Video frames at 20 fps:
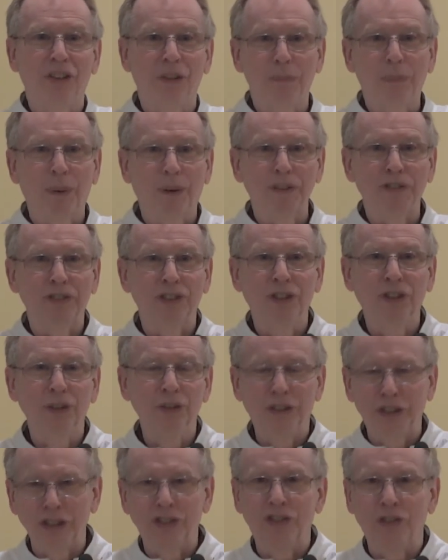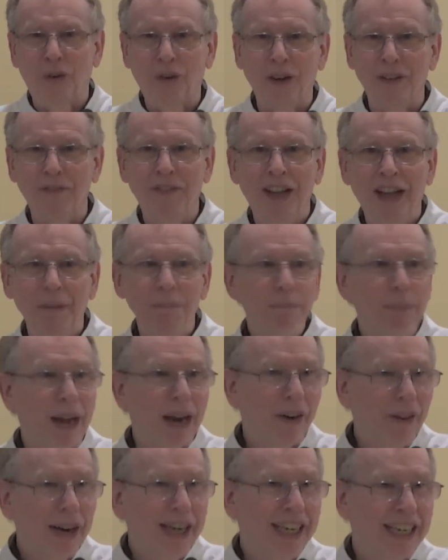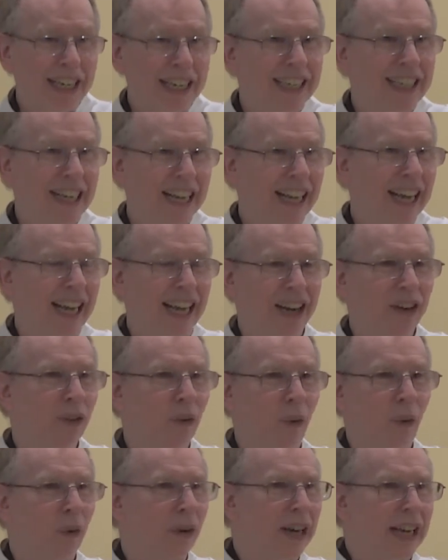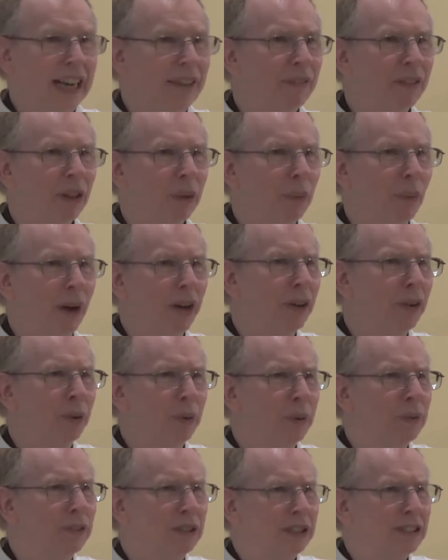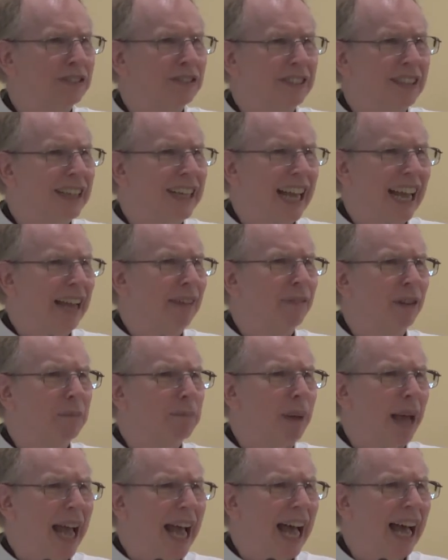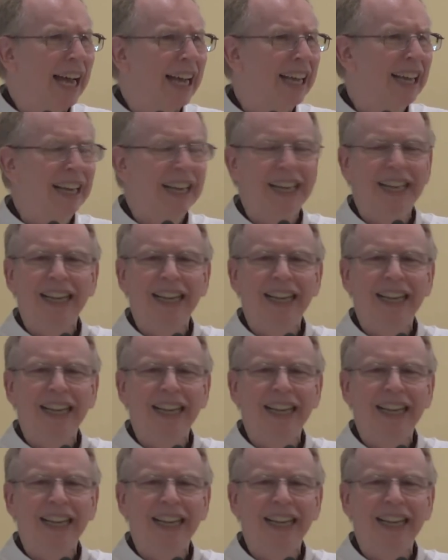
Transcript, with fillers: the person who just sort of buried it and or even the one who just gave it back,